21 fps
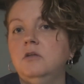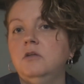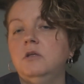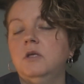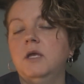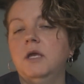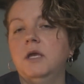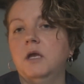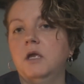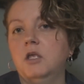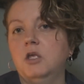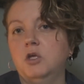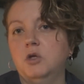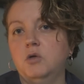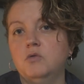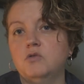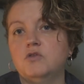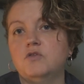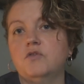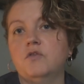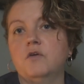get
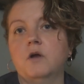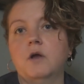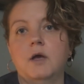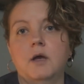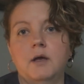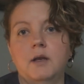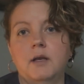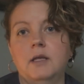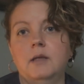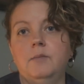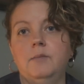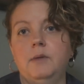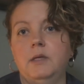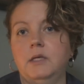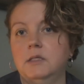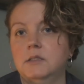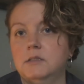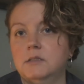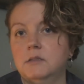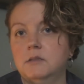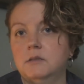used for cutting
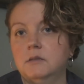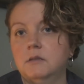meat.